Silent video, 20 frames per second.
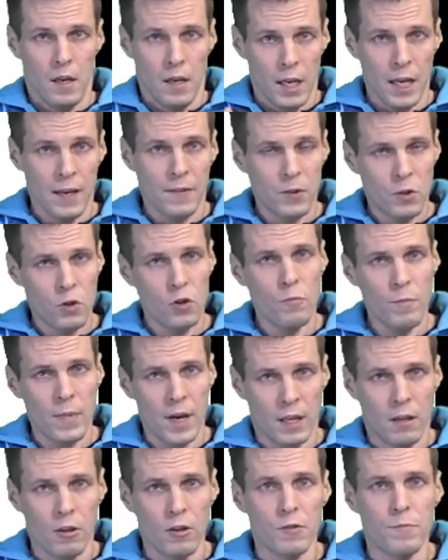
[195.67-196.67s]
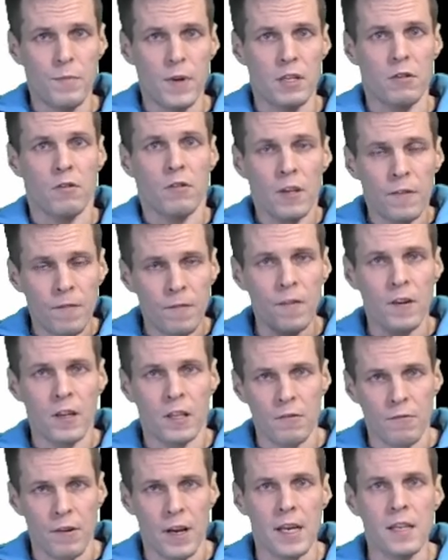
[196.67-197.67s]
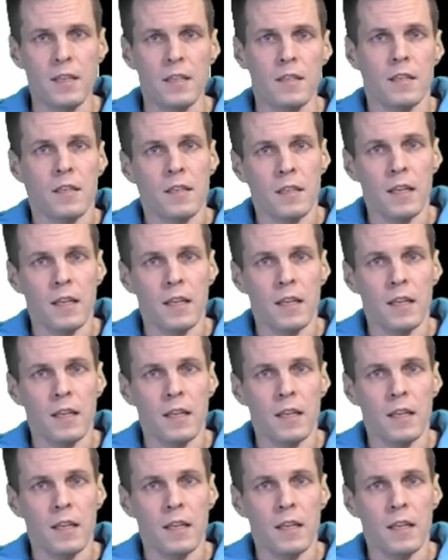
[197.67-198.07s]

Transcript: If two methods measure different traits,